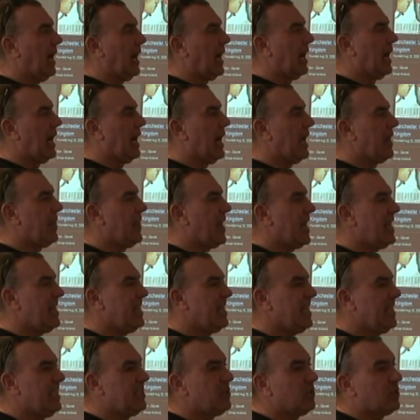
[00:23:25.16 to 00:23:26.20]
And then
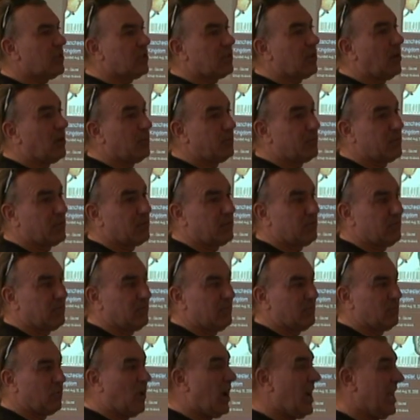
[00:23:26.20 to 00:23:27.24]
they just stopped
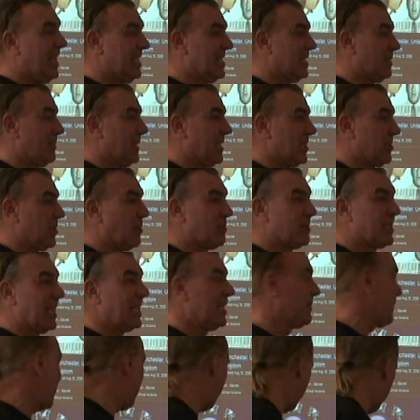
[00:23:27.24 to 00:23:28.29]
writing to me, stopped
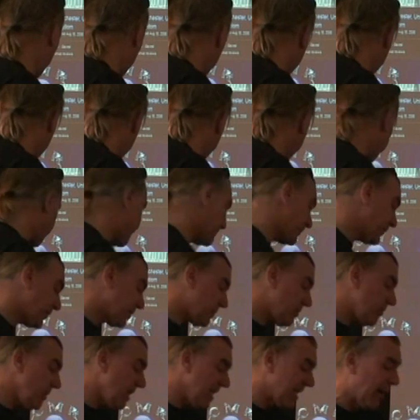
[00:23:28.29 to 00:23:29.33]
sending me bills.
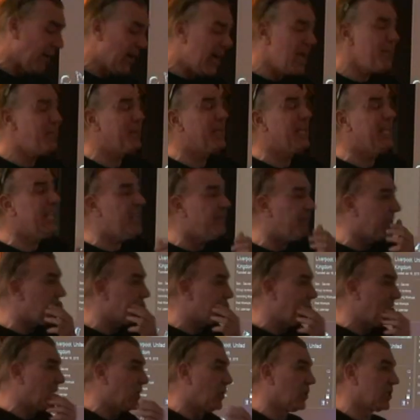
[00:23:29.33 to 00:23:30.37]
Now I believe
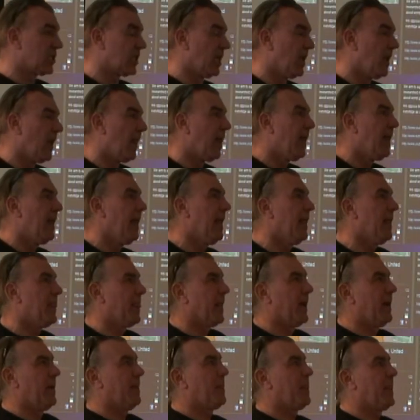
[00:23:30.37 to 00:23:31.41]
it's because
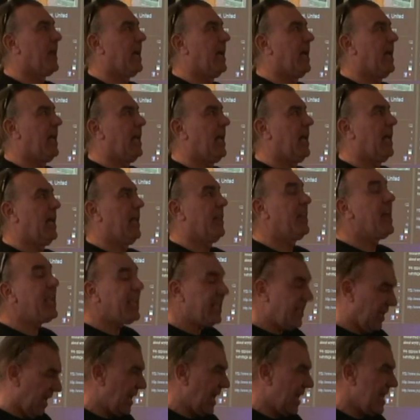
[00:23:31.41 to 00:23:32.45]

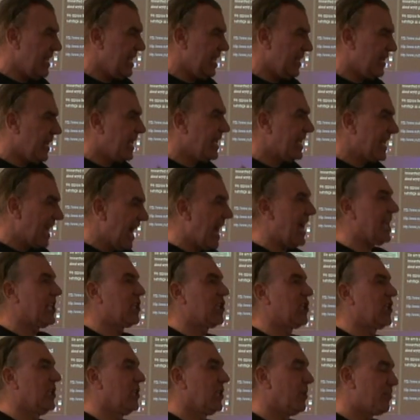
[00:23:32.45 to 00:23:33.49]
they
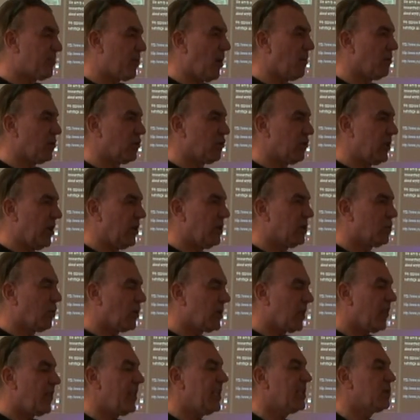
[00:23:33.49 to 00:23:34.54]
cash the promissory notes.
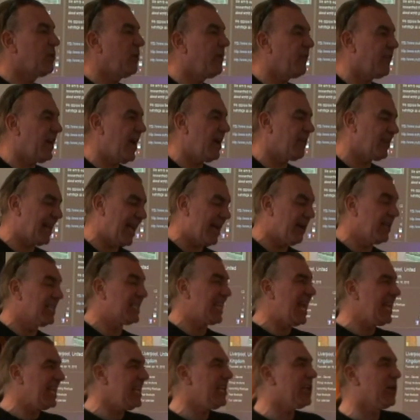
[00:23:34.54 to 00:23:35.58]
One of the things we found out is
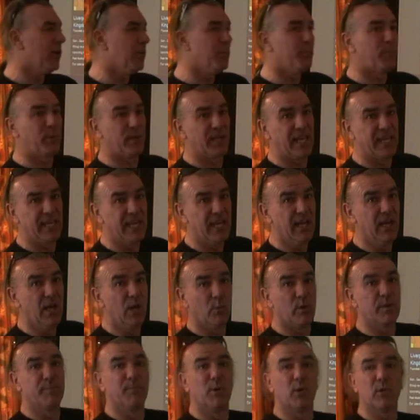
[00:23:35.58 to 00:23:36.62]
any company
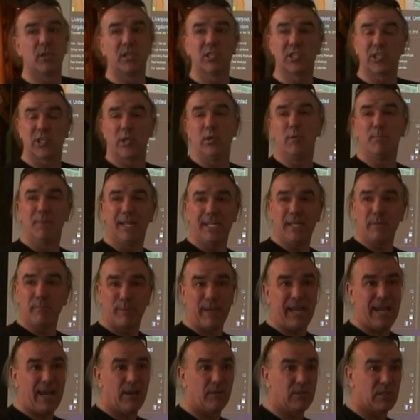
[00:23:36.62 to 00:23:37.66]
with more than £2 million
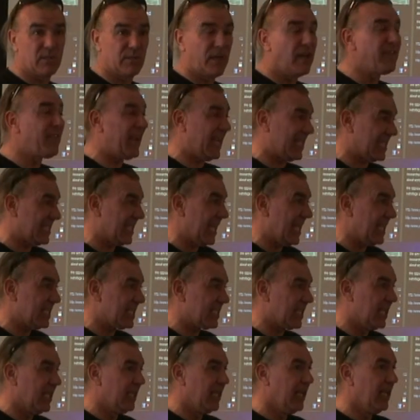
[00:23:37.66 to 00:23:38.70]
of
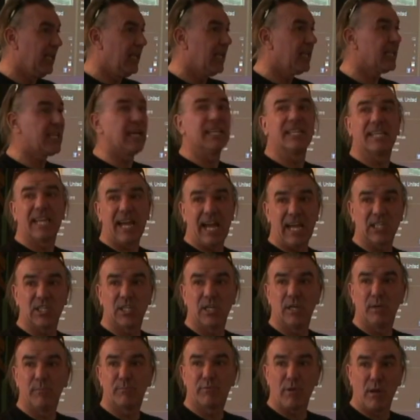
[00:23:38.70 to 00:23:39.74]
assets can
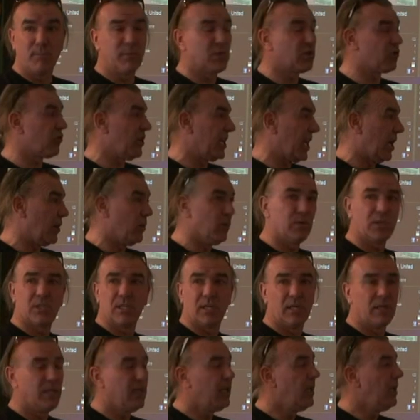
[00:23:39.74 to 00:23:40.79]
cash promissory
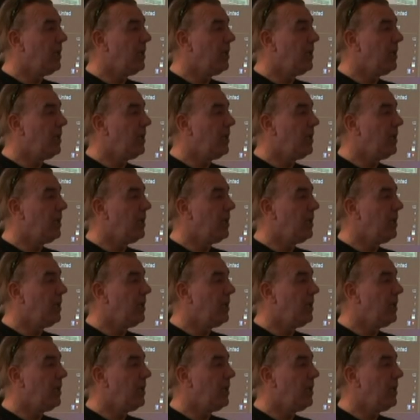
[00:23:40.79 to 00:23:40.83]
notes.